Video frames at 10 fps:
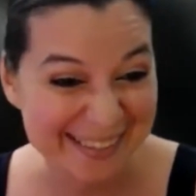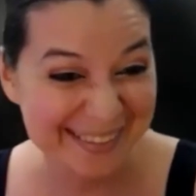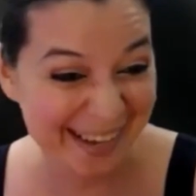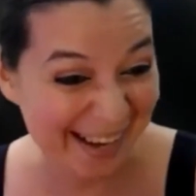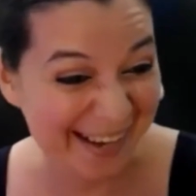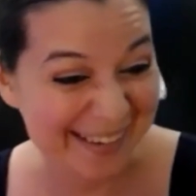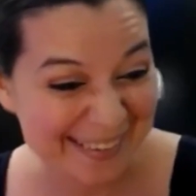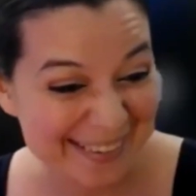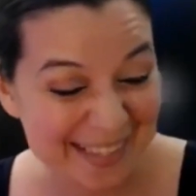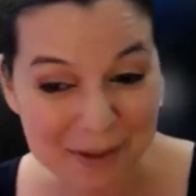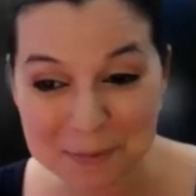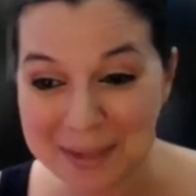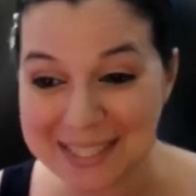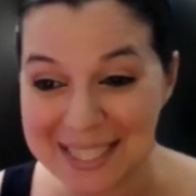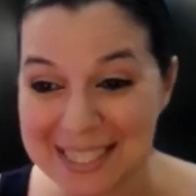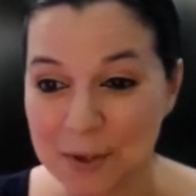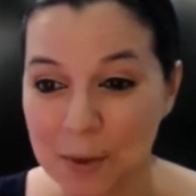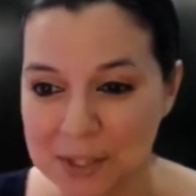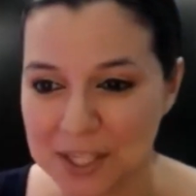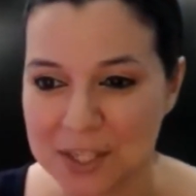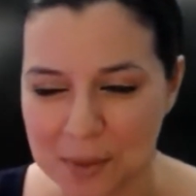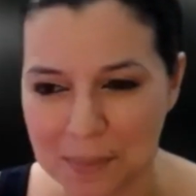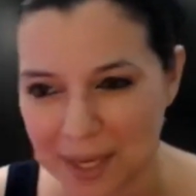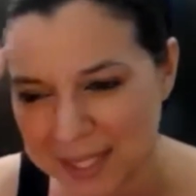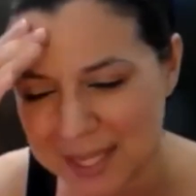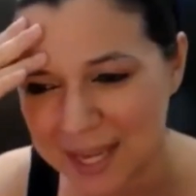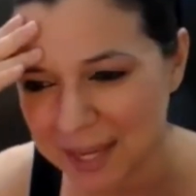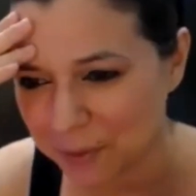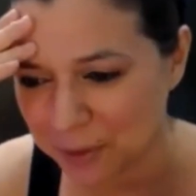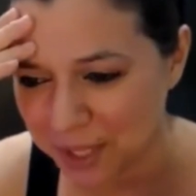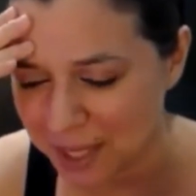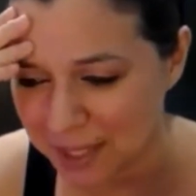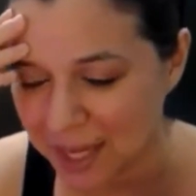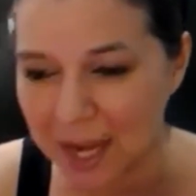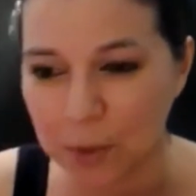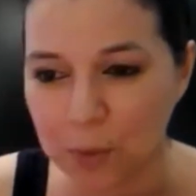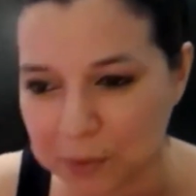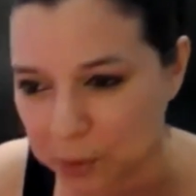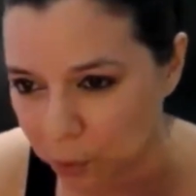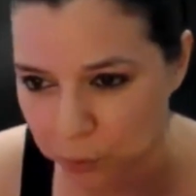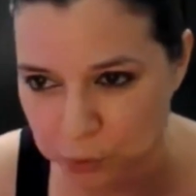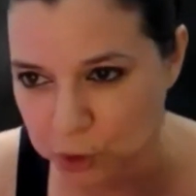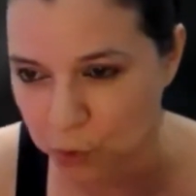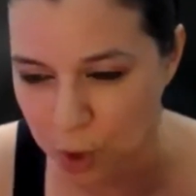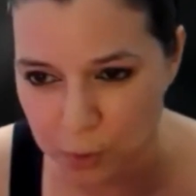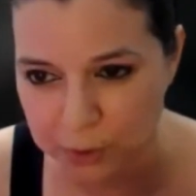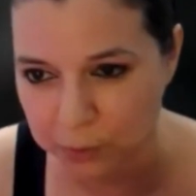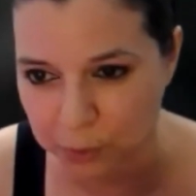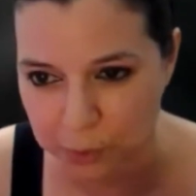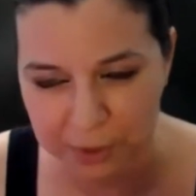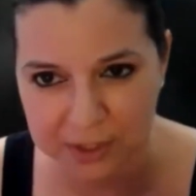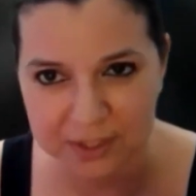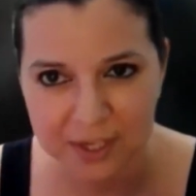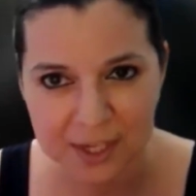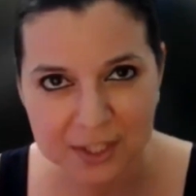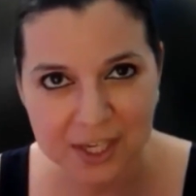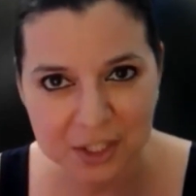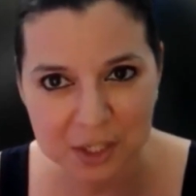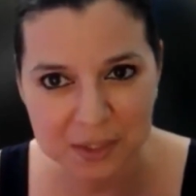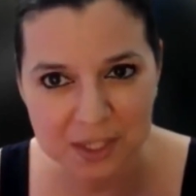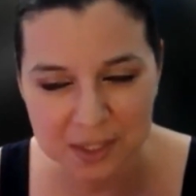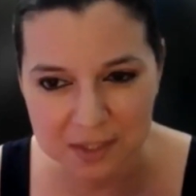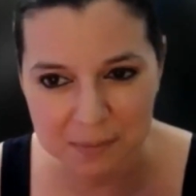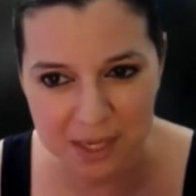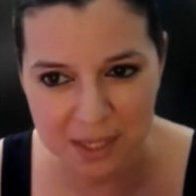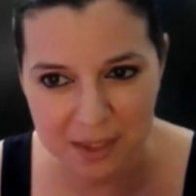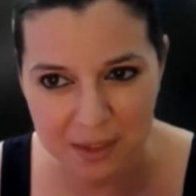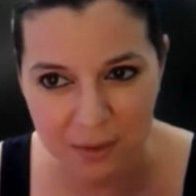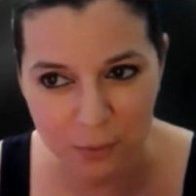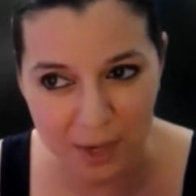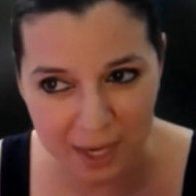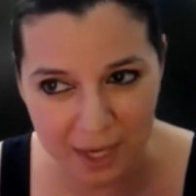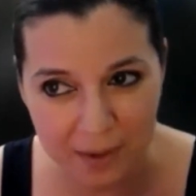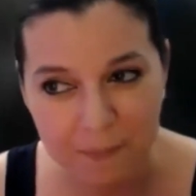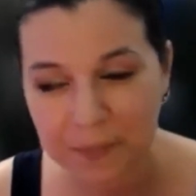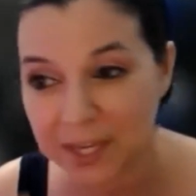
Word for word: Yeah. That's what makes things so much easier. I'm like, didn't I create that? And I don't want to go scrolling through it because ChatGPT doesn't make it a way.